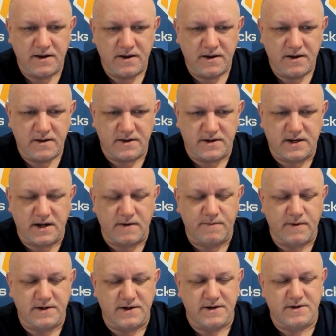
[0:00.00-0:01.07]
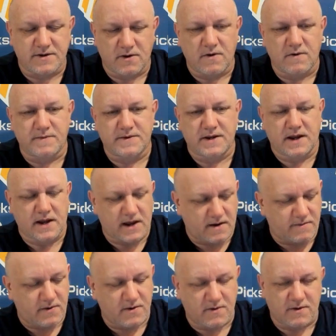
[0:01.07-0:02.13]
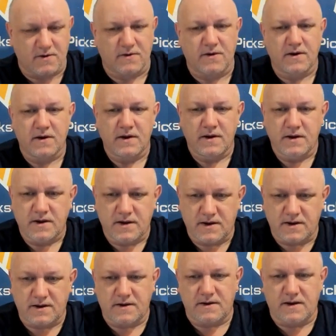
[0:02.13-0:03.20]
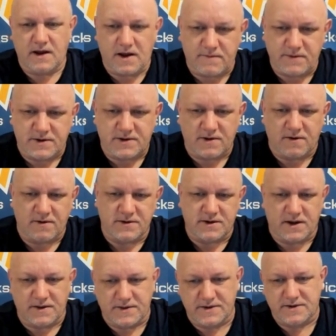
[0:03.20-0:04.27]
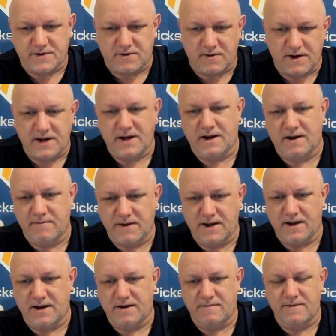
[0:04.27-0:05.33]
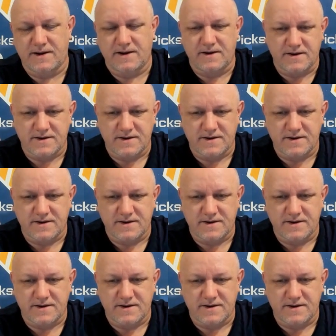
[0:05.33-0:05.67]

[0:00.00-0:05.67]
Latifa deserves to have her avatars on the screen, man.